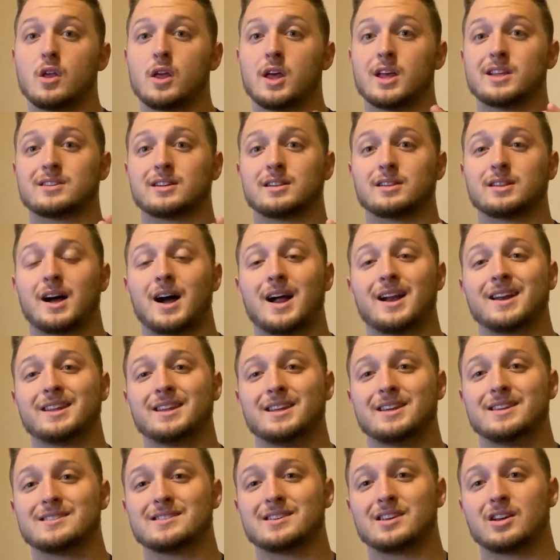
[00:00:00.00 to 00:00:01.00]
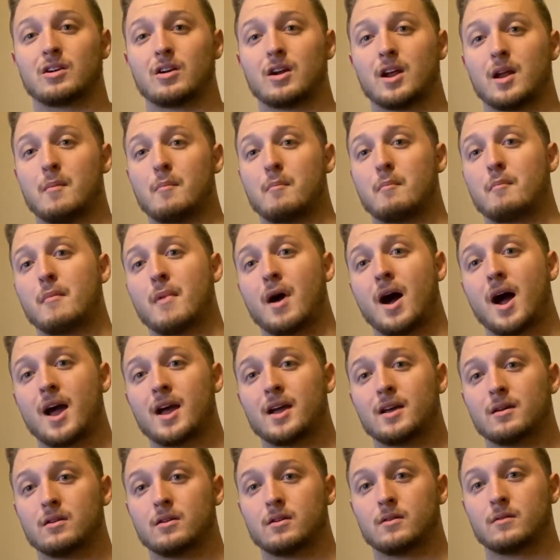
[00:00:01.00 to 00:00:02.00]
It's a lot easier, in
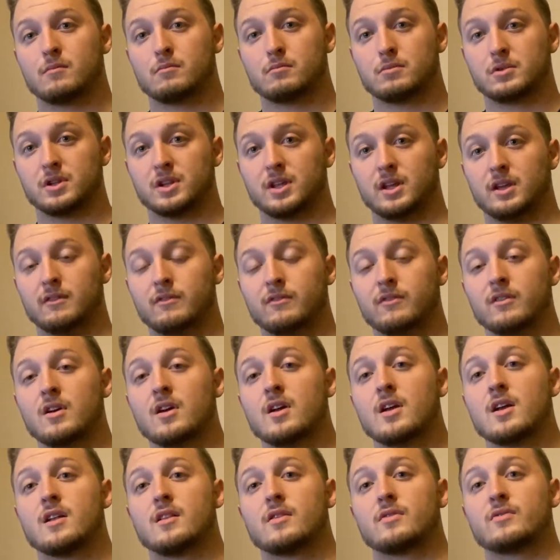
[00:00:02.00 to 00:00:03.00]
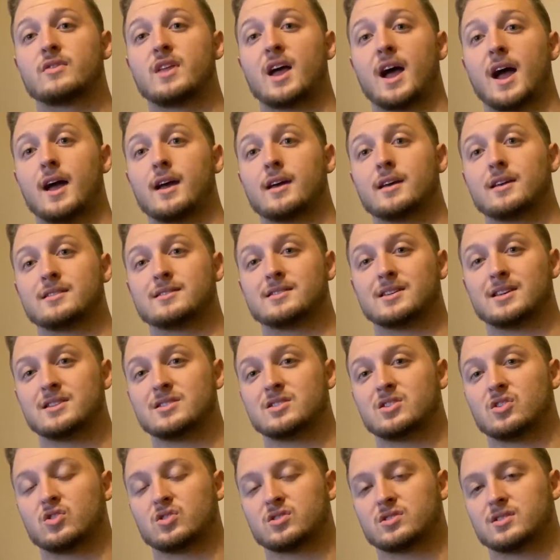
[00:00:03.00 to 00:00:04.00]
my belief, that it's
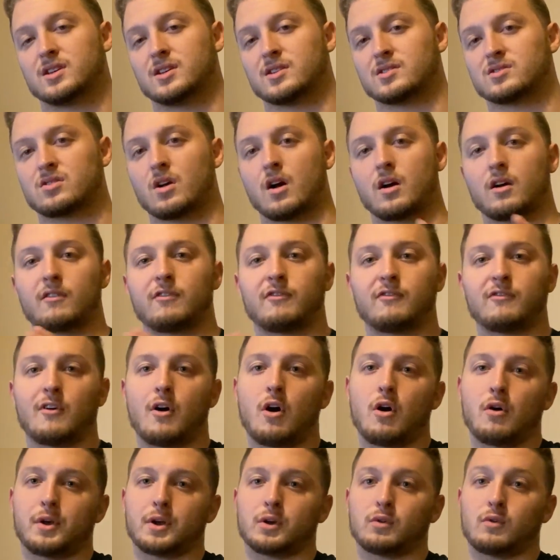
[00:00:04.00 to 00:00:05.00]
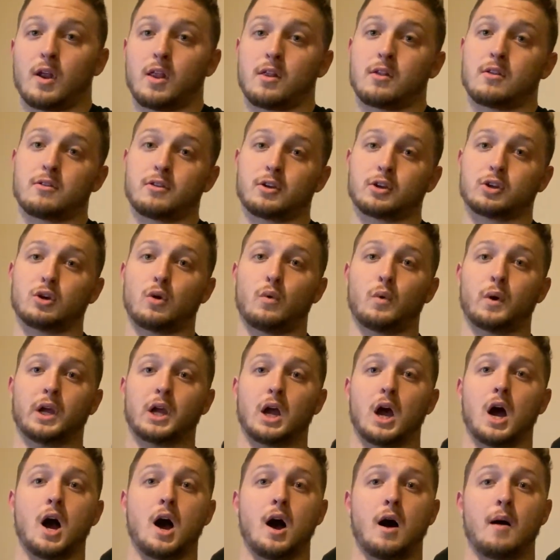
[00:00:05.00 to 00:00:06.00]
easier to see a stock falling rather than
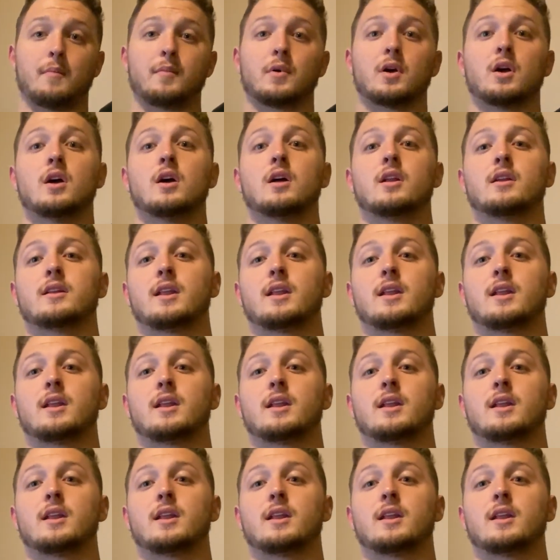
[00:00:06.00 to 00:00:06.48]
going up.